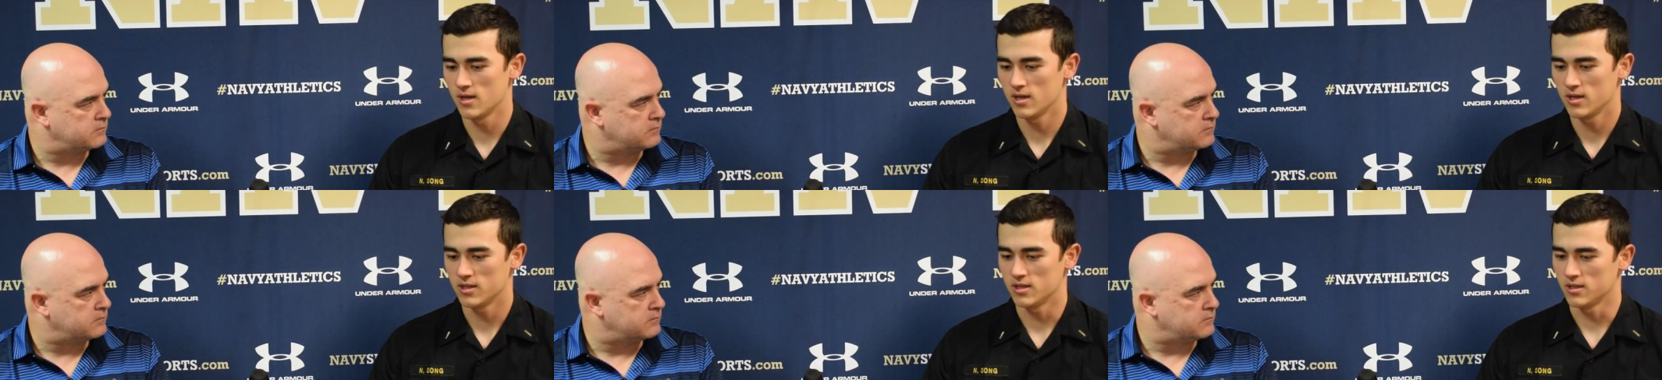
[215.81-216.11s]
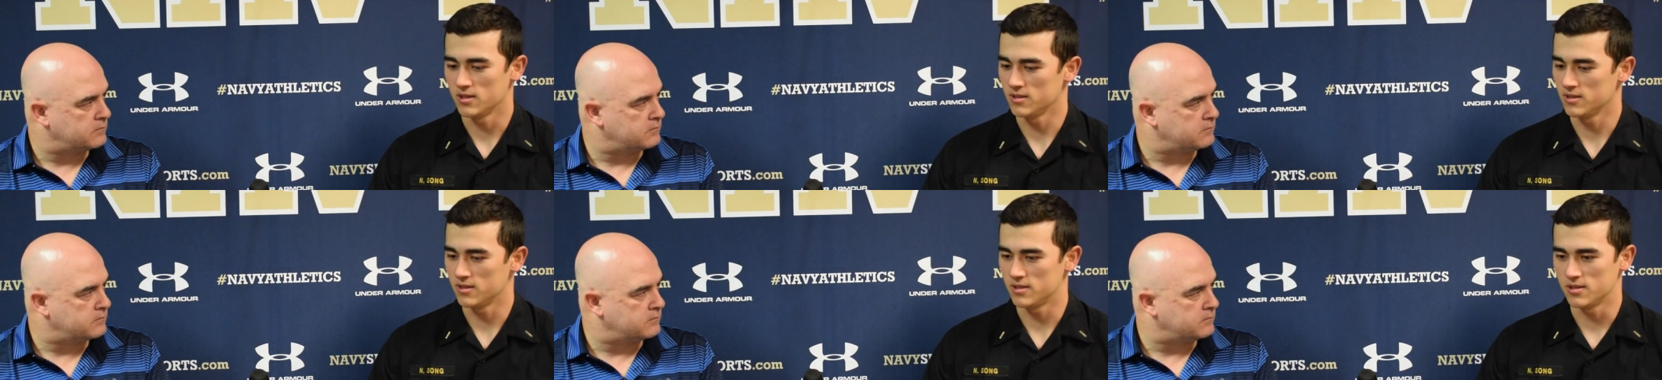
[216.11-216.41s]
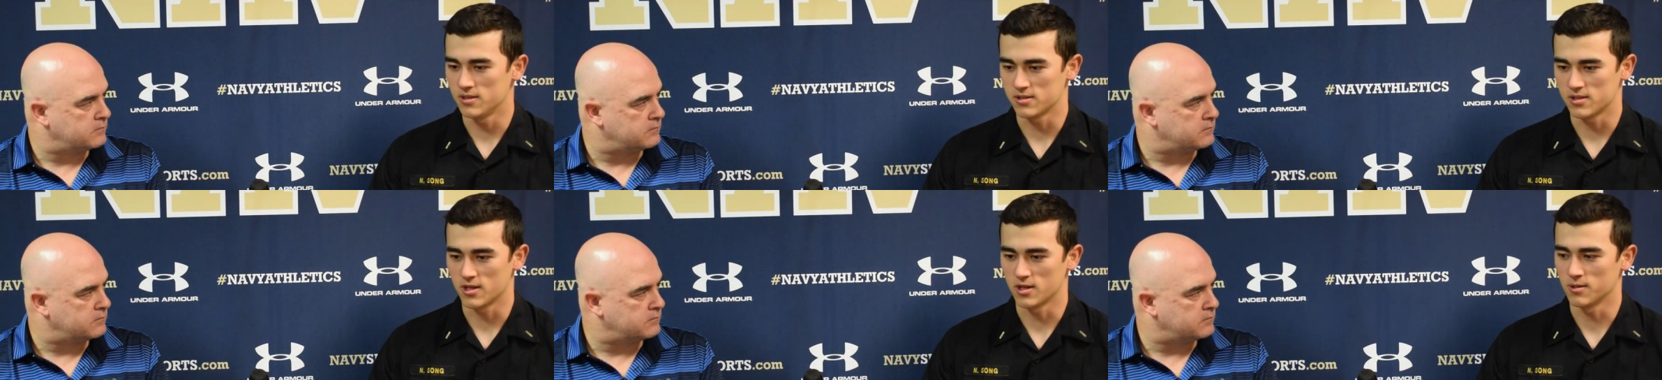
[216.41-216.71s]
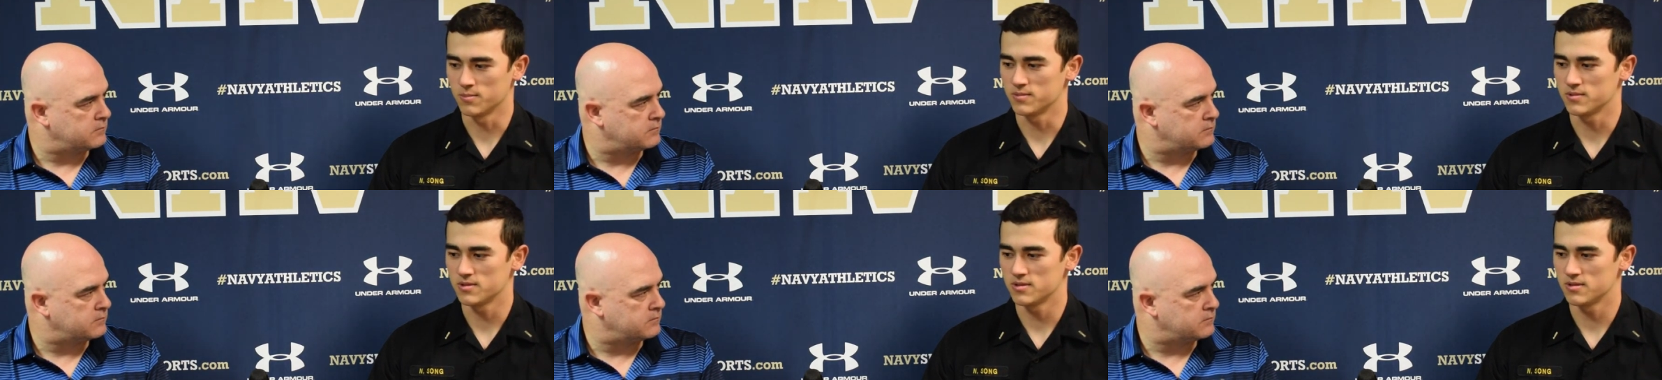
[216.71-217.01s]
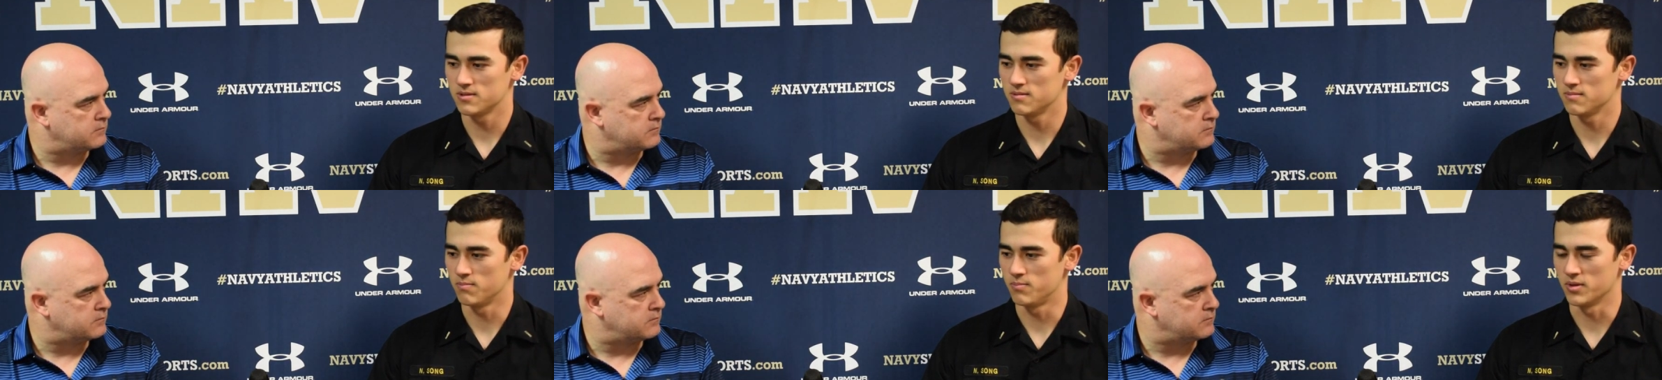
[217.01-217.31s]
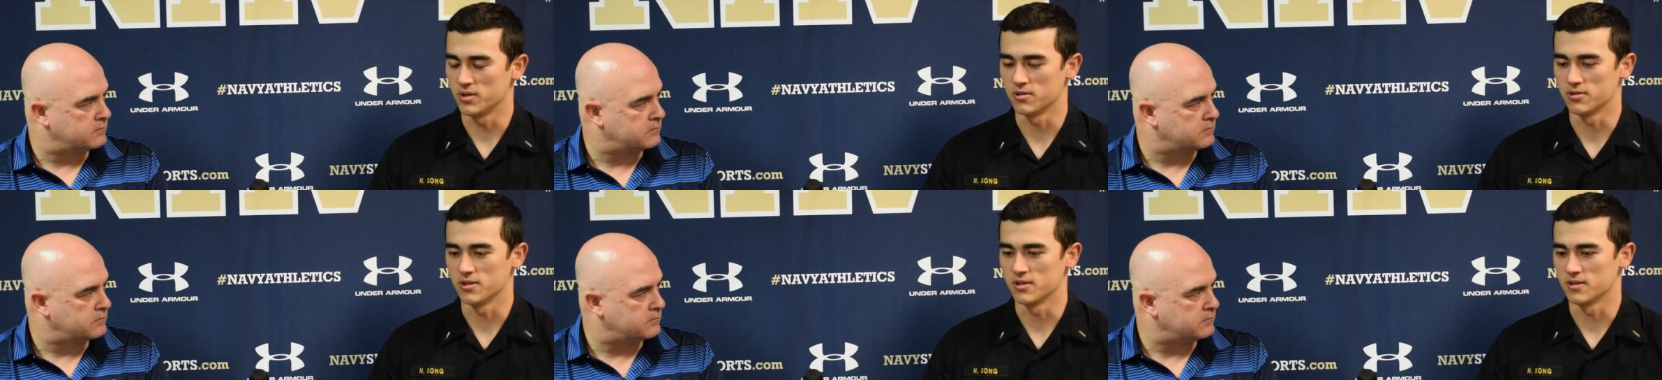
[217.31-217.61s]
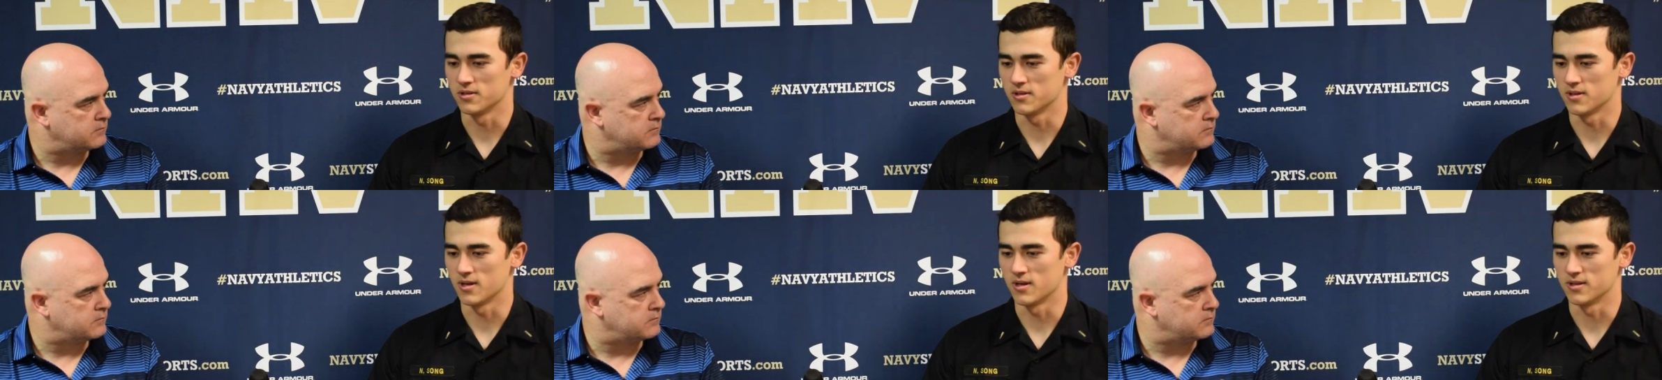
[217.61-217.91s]
Speaker 1: he he has helped build
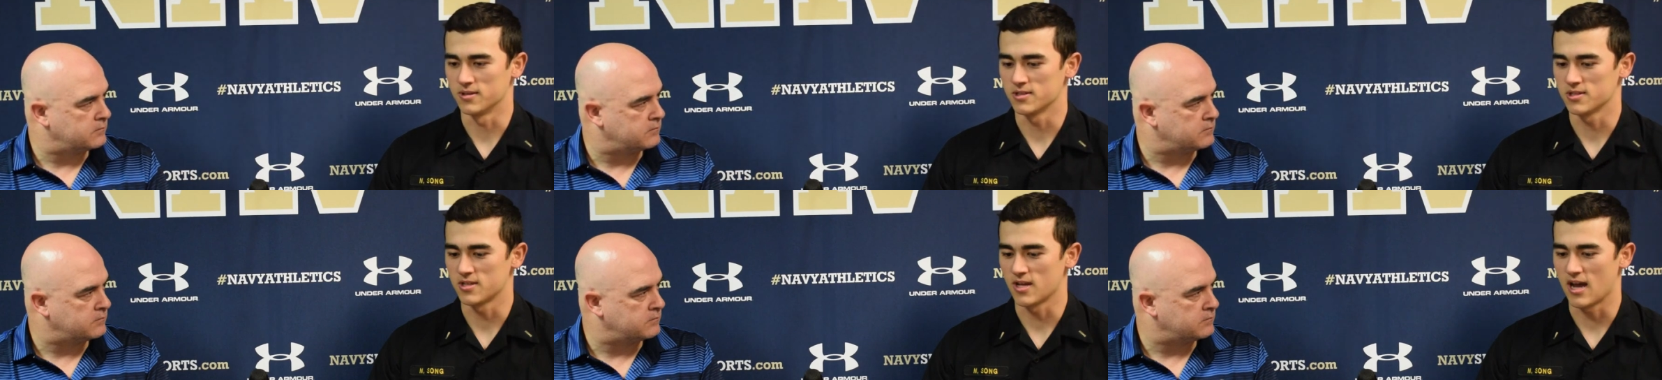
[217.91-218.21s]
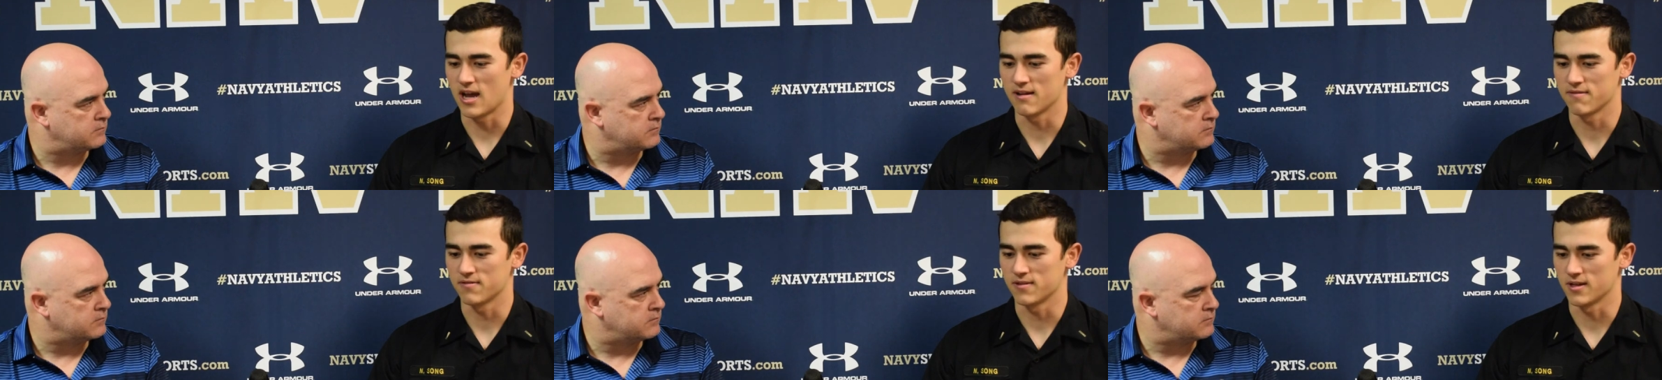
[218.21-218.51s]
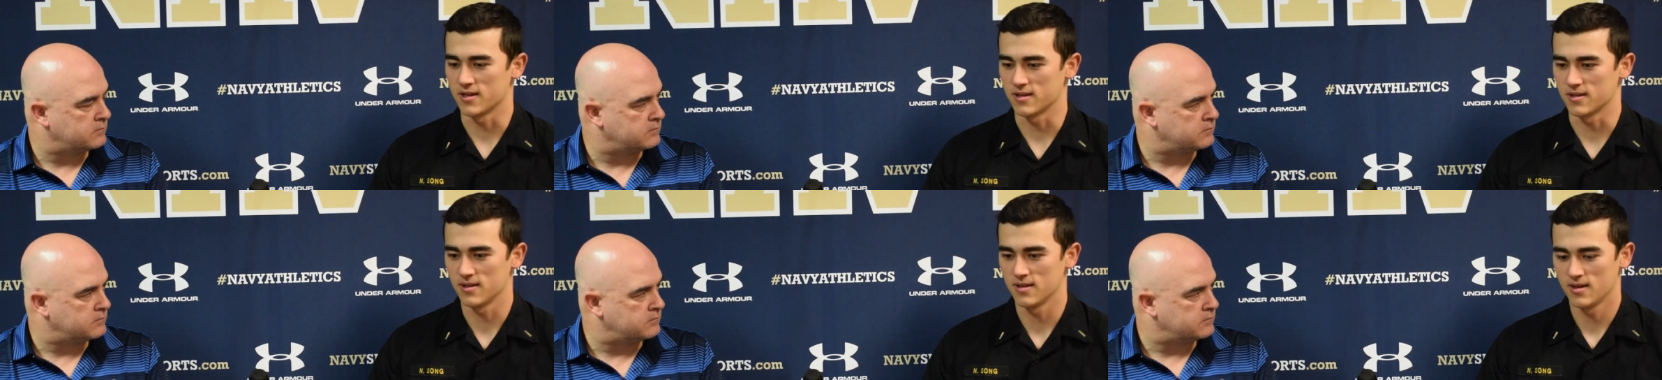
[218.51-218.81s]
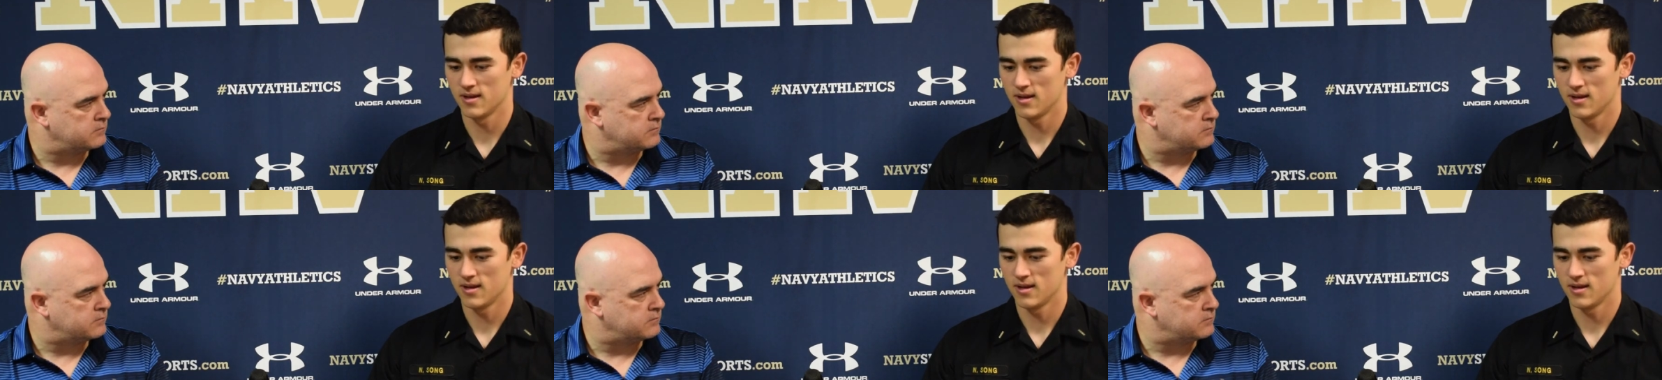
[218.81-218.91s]
a, a staff that